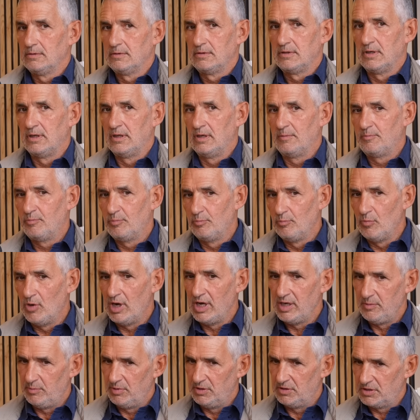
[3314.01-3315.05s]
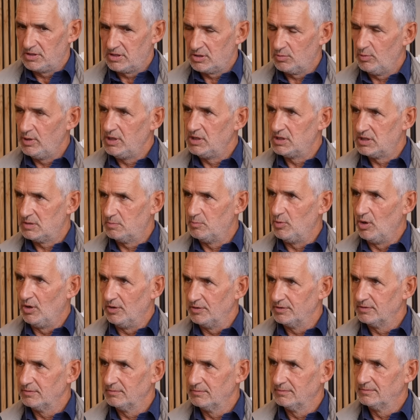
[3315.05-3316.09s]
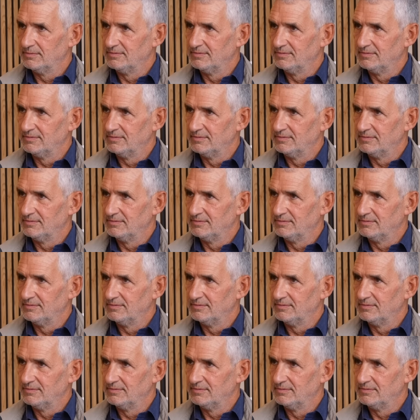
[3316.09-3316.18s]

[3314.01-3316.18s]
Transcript: So there might be the sweet spot